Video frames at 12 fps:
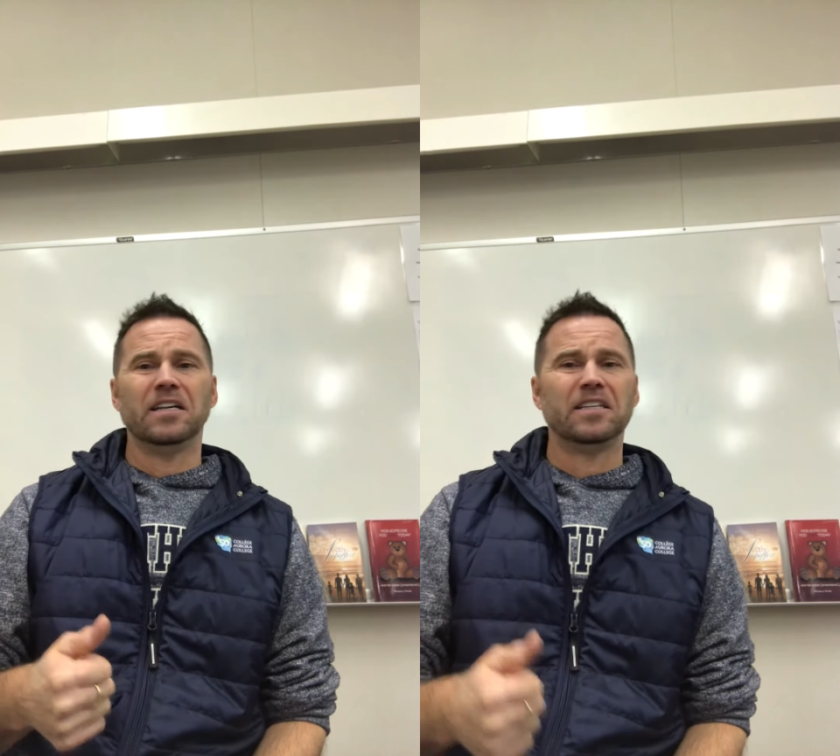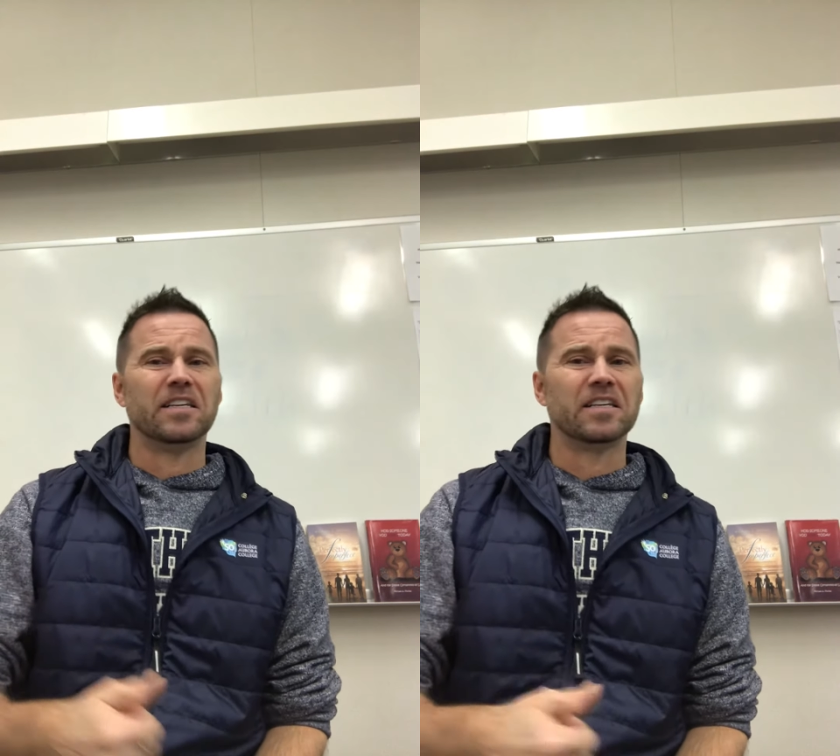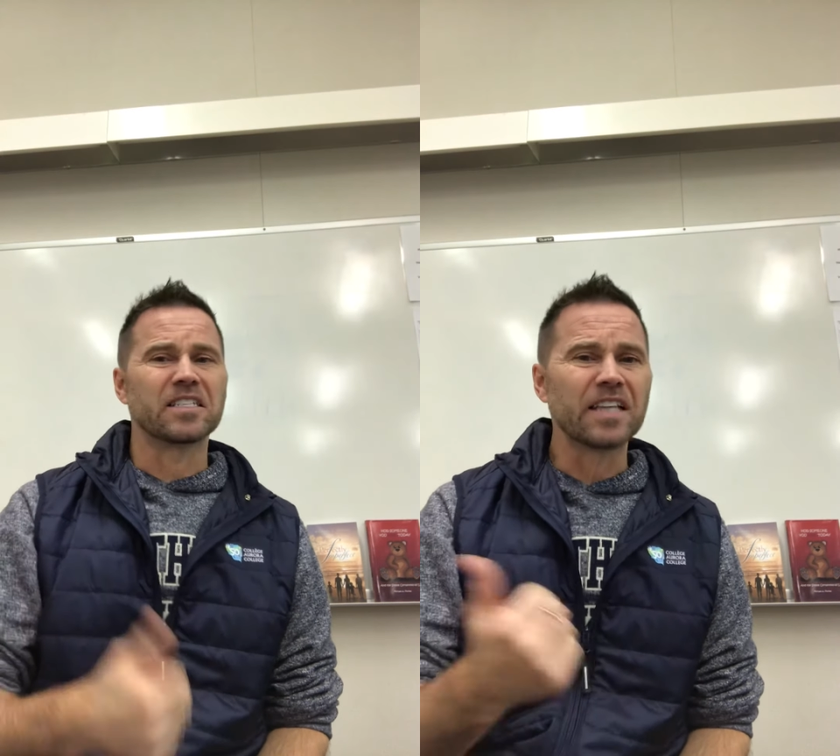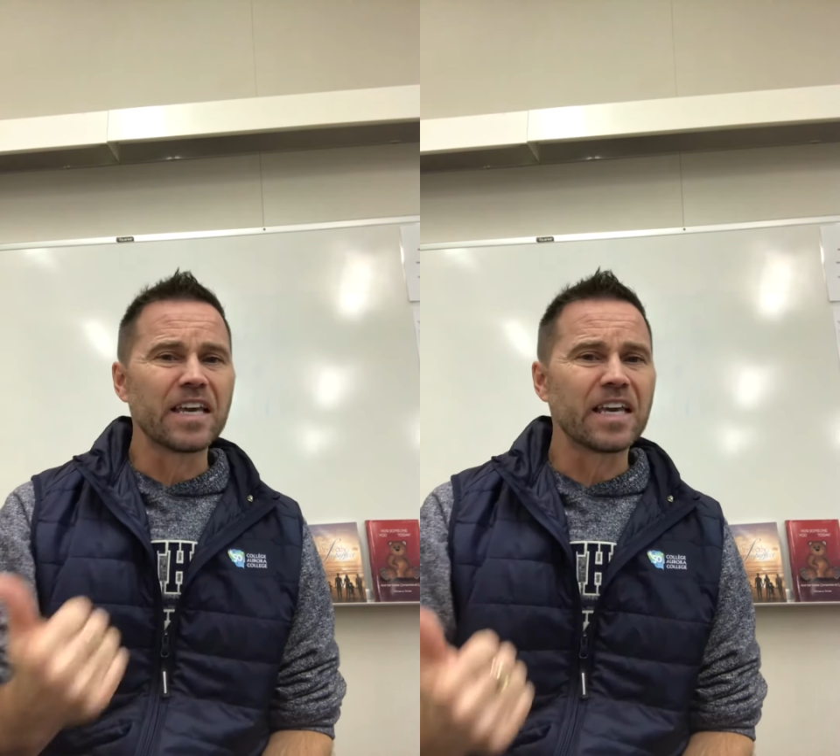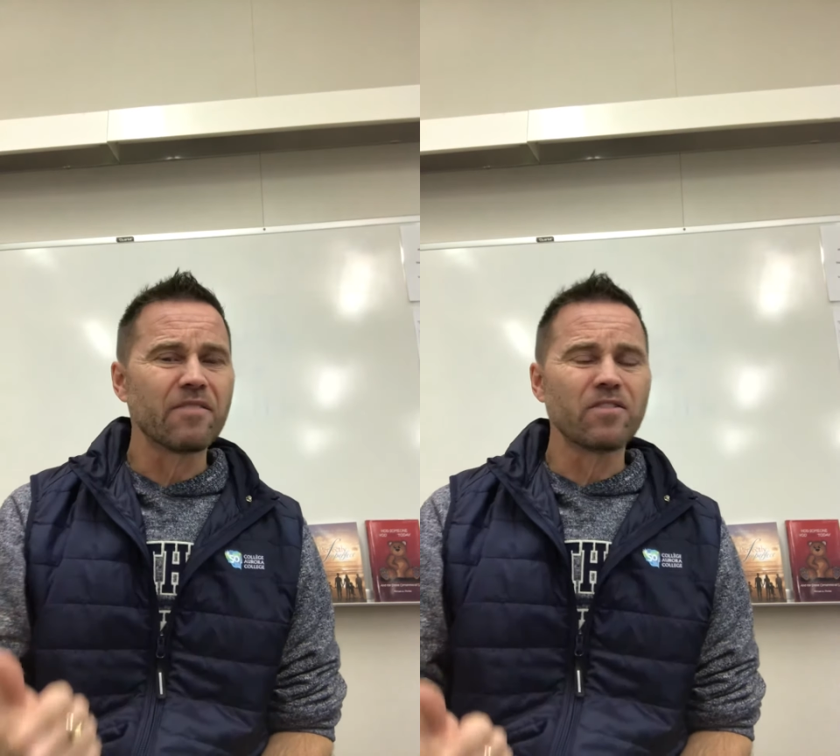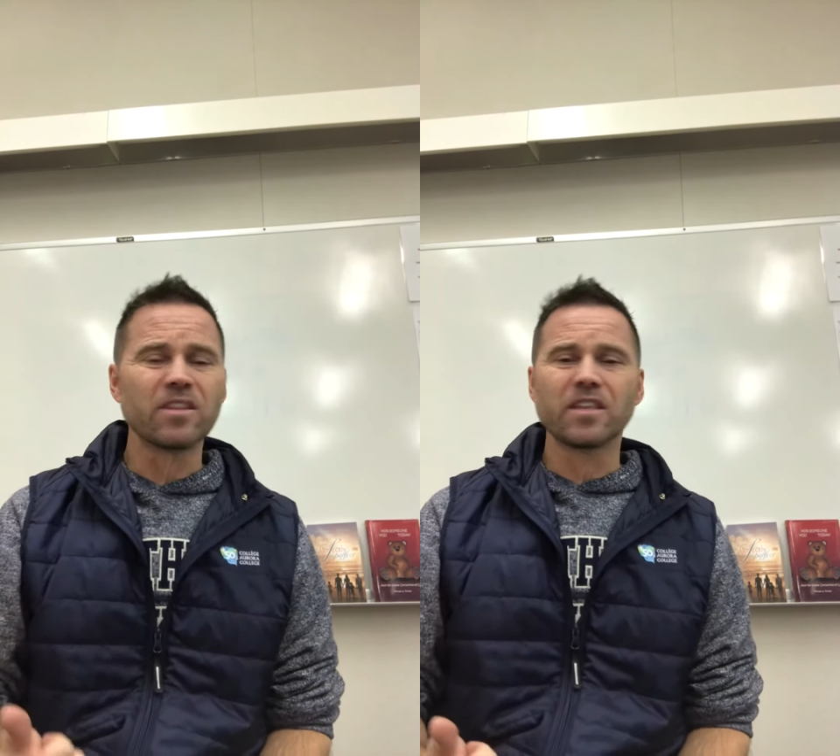dislike
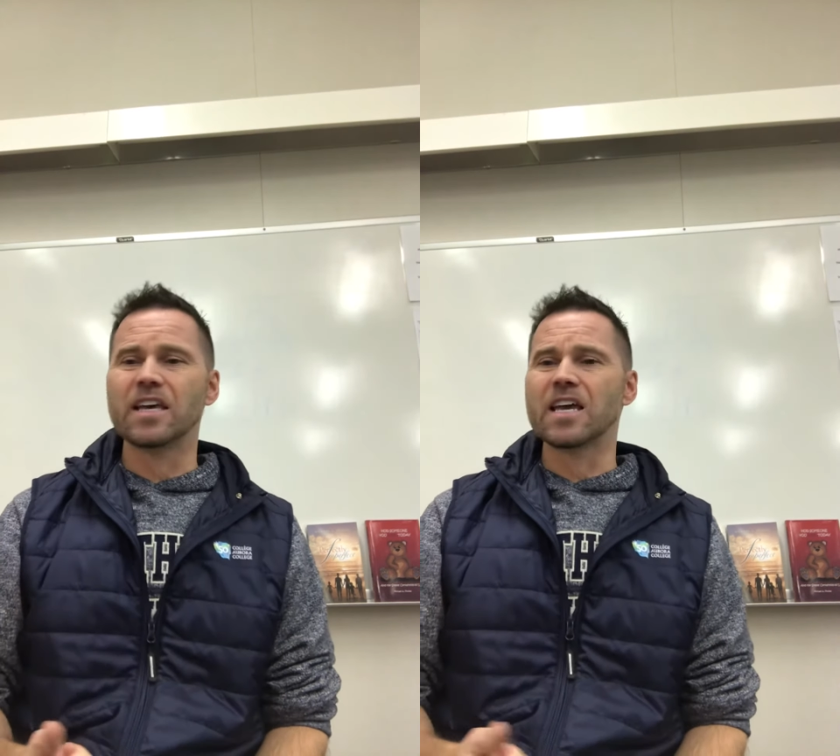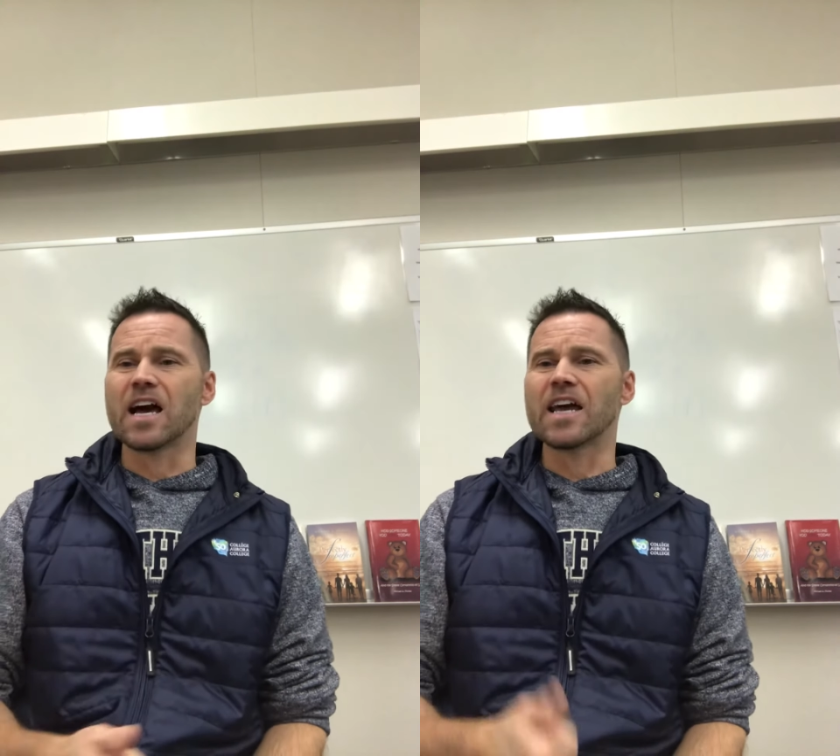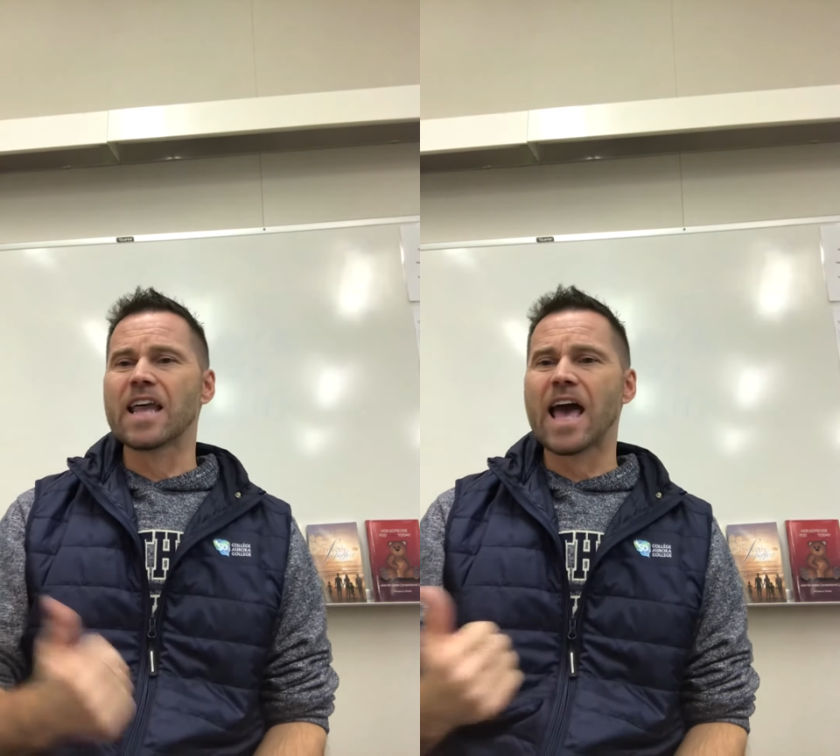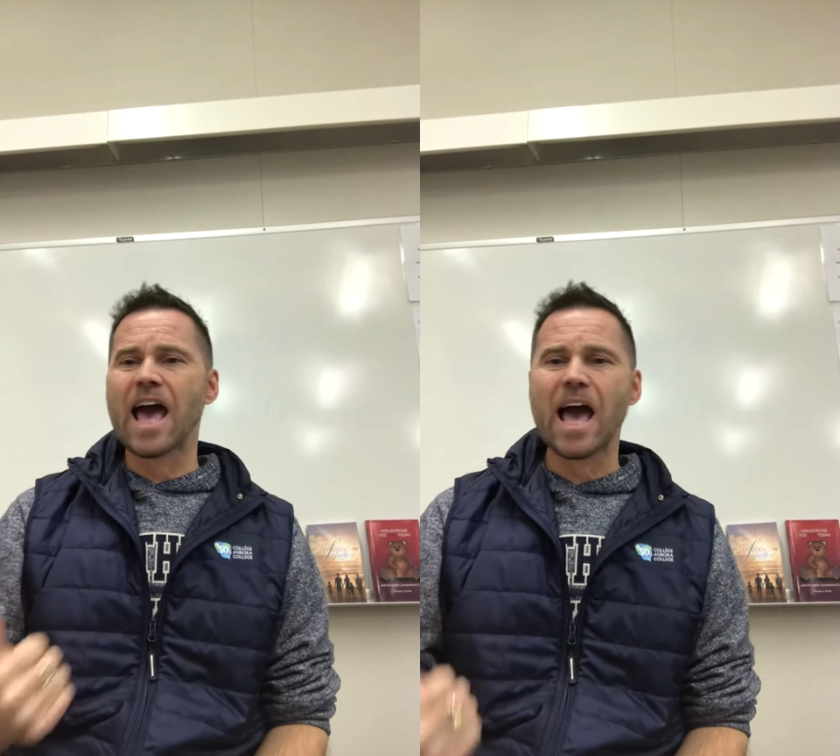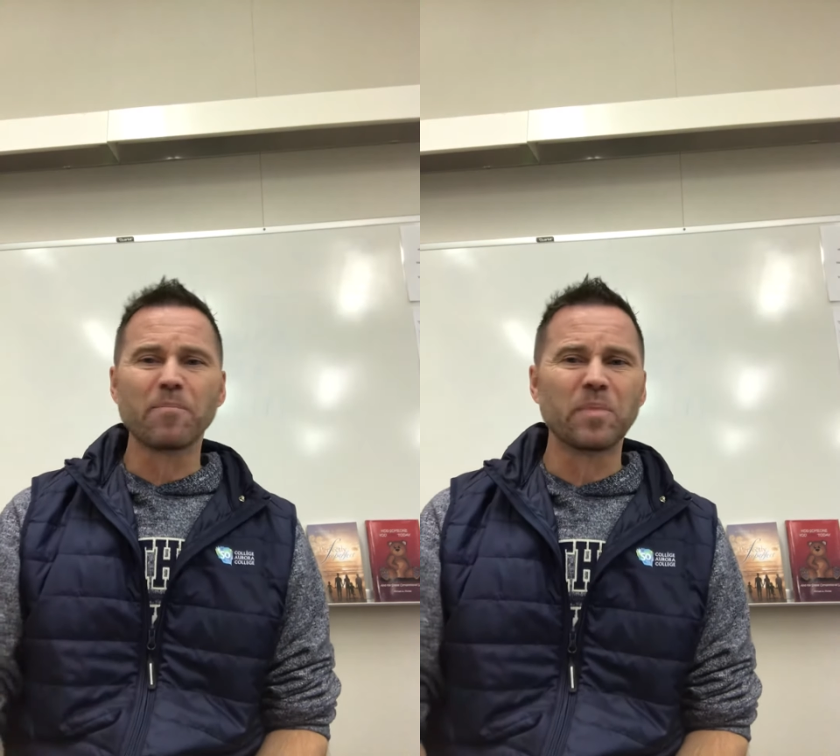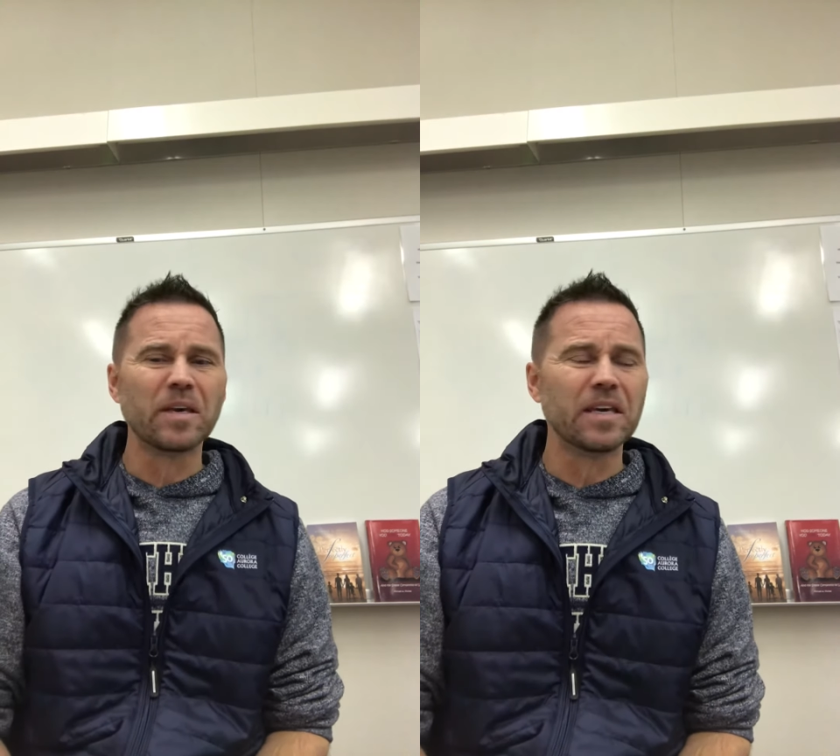everything,
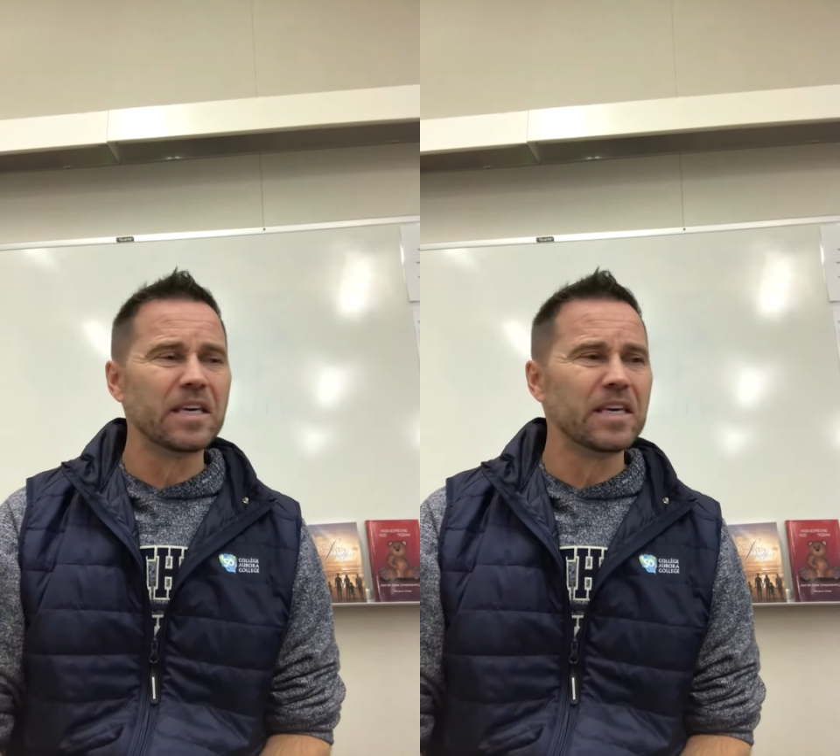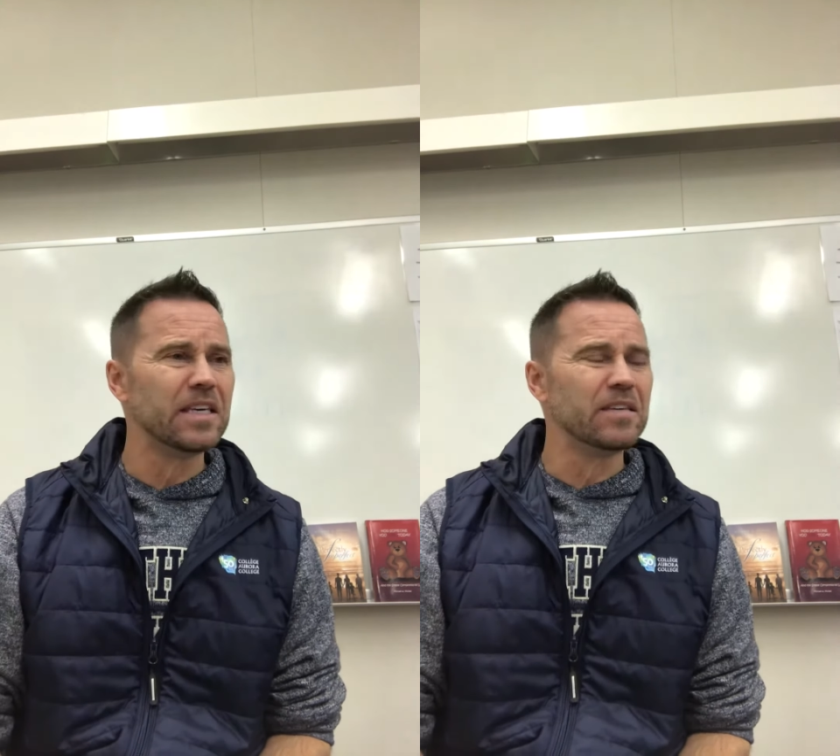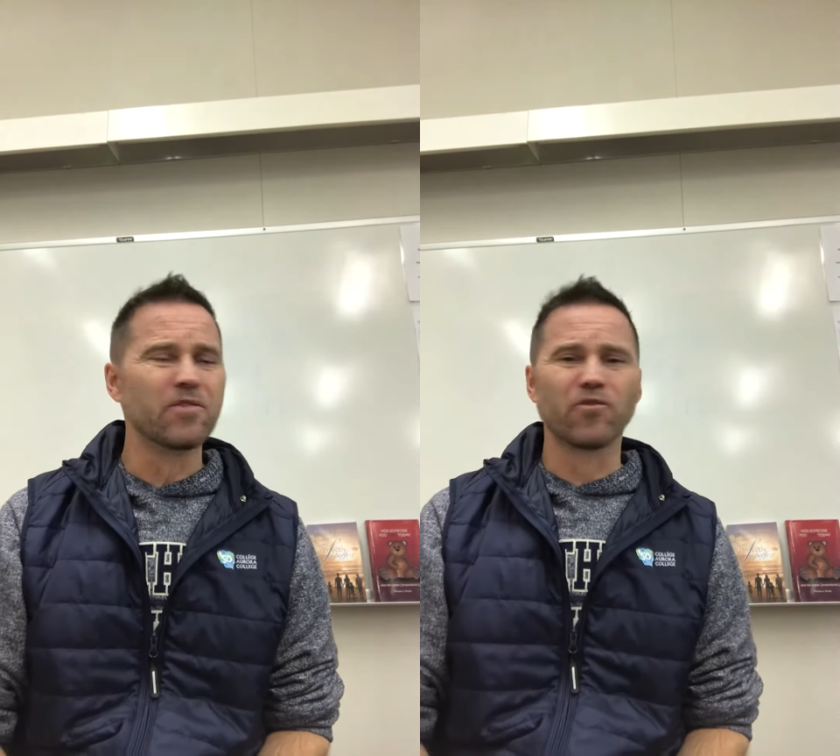unhappy,